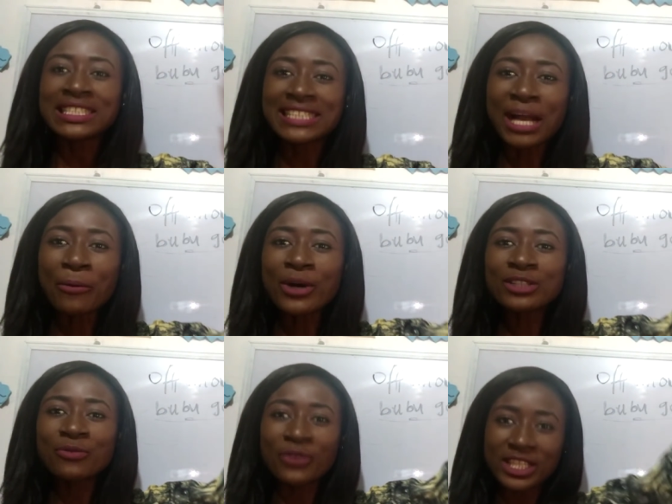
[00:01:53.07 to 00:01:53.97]
Now,
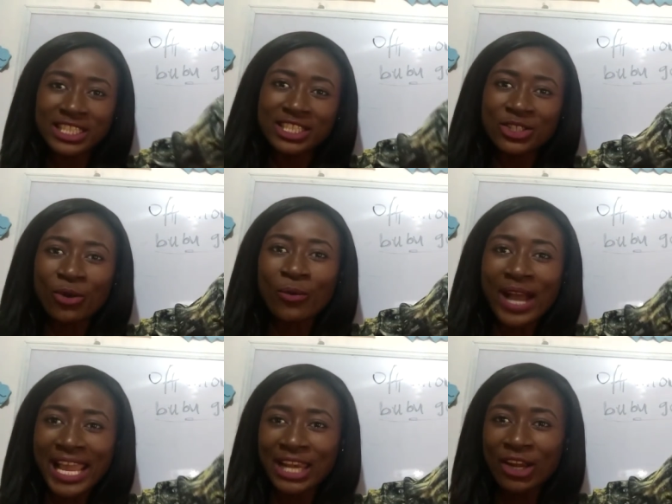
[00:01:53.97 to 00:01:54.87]
one funny thing of
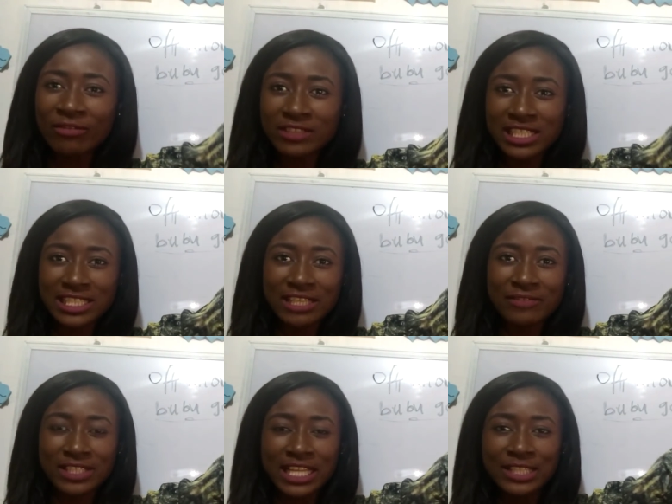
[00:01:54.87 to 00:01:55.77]
why I love this
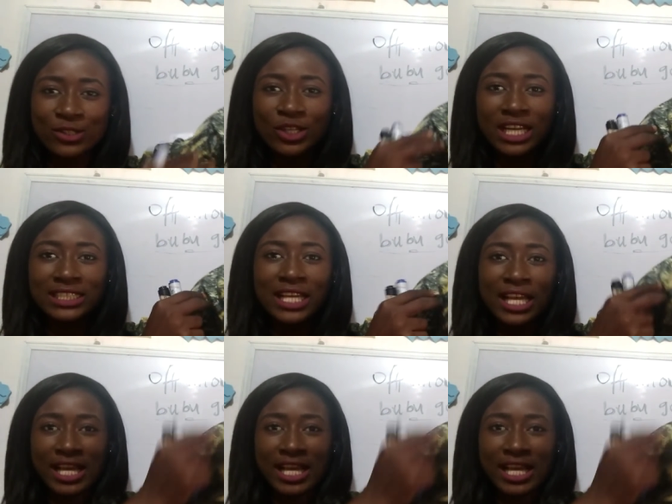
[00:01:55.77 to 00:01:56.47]
sleeve is that you can